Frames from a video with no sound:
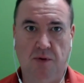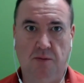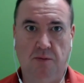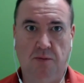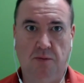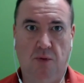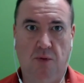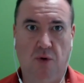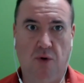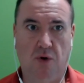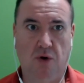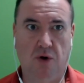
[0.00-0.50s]

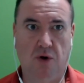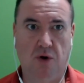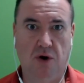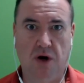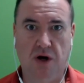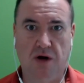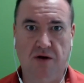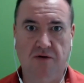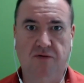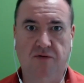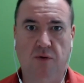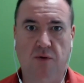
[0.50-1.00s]
more
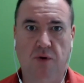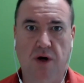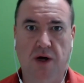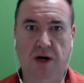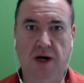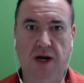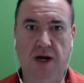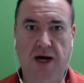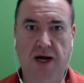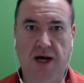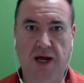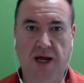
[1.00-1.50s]
of
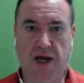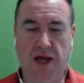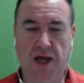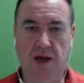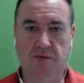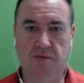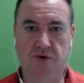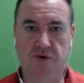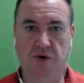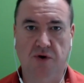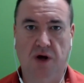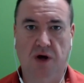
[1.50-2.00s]
what I
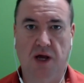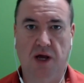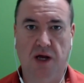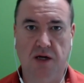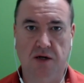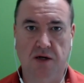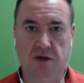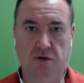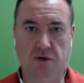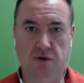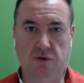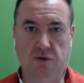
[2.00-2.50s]
am
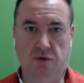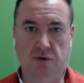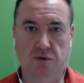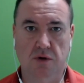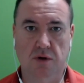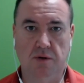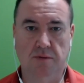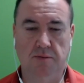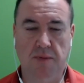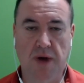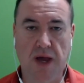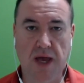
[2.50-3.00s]
trying to
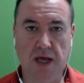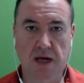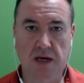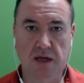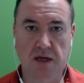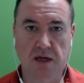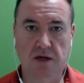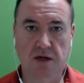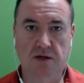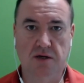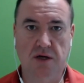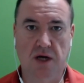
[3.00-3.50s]

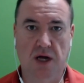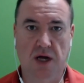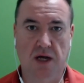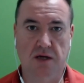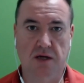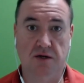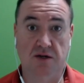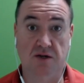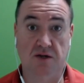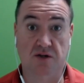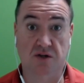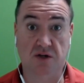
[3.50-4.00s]
manage
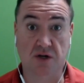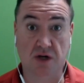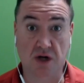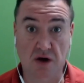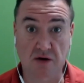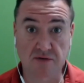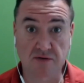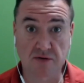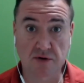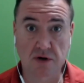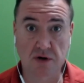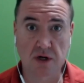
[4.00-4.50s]
and
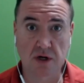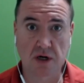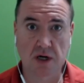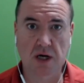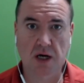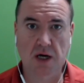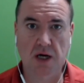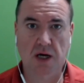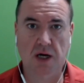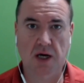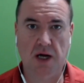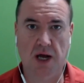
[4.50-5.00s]
discover
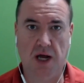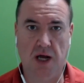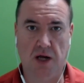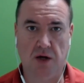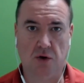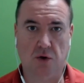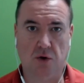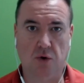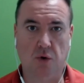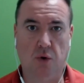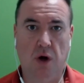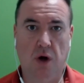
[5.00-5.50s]

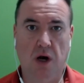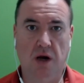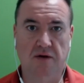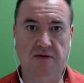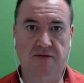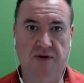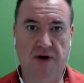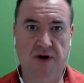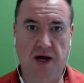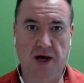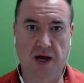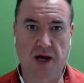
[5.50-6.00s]
and
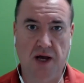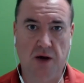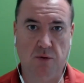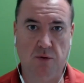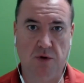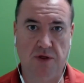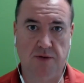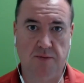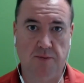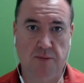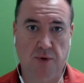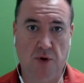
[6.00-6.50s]
qualify
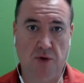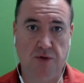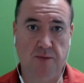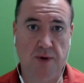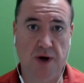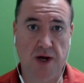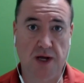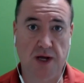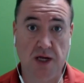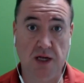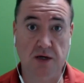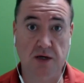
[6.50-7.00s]
with both
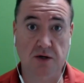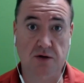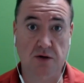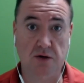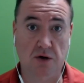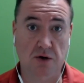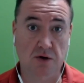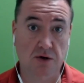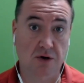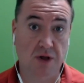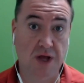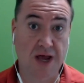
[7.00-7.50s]
my
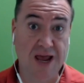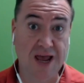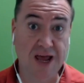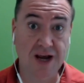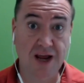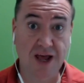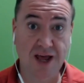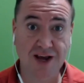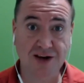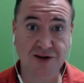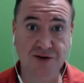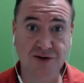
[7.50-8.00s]
internal and
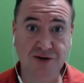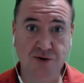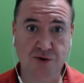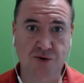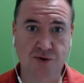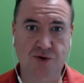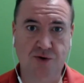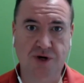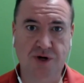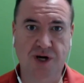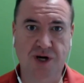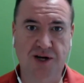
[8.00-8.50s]

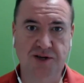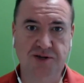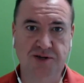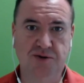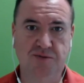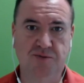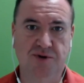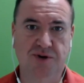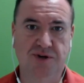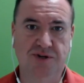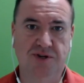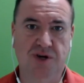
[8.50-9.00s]
external
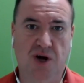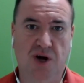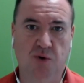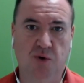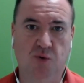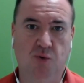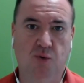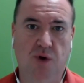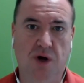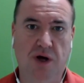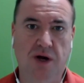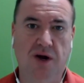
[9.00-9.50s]
customers. Are
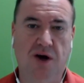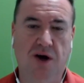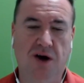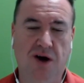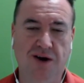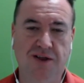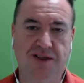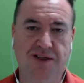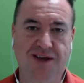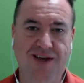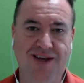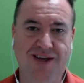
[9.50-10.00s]
what
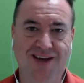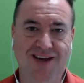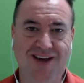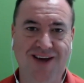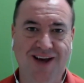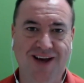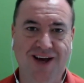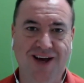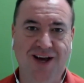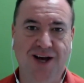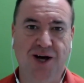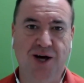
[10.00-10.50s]
are the
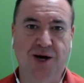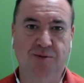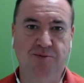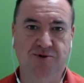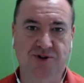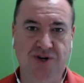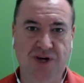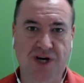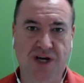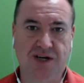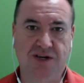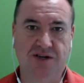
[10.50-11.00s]

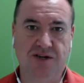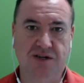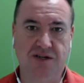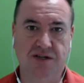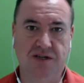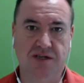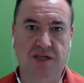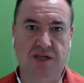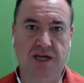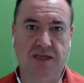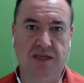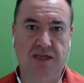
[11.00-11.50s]

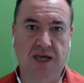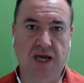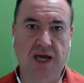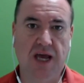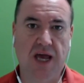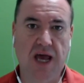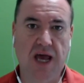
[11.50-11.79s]
objections that they